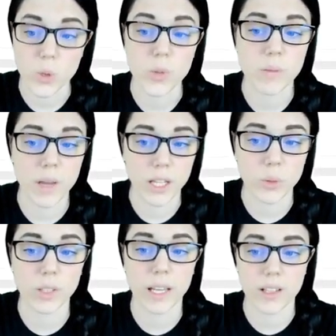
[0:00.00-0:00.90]
those was
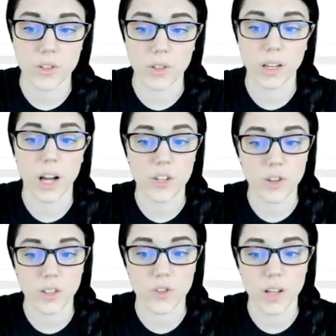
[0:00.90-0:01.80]
manually enter the
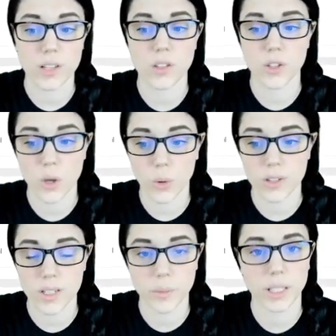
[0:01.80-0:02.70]
contract address,
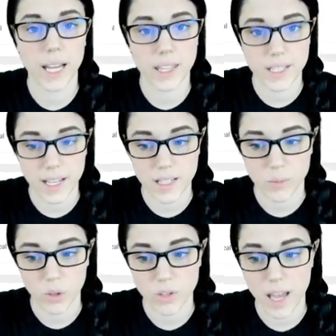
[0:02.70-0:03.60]
the token symbol, and
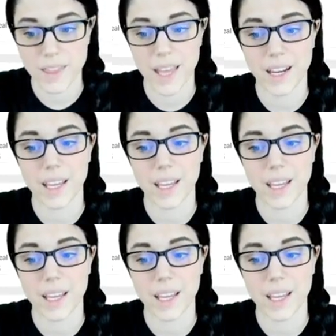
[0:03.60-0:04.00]
the decimals,